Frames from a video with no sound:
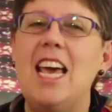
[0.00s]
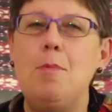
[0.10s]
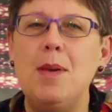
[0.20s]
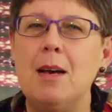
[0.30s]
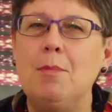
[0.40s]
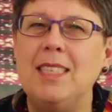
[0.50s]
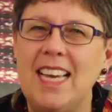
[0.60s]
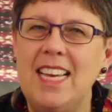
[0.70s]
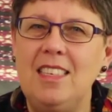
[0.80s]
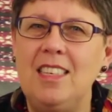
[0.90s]
it becomes
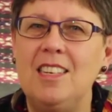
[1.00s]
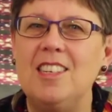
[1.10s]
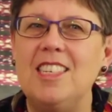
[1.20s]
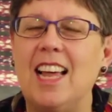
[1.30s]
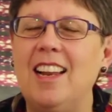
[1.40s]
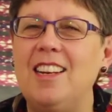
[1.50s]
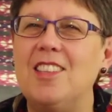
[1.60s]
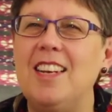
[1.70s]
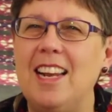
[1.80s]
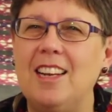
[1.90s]
easier to
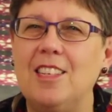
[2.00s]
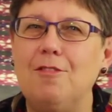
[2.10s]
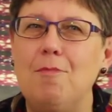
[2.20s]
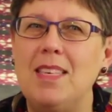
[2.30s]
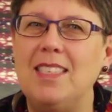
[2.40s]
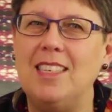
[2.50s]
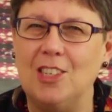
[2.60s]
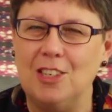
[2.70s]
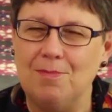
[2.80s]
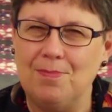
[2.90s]
challenge the negative message.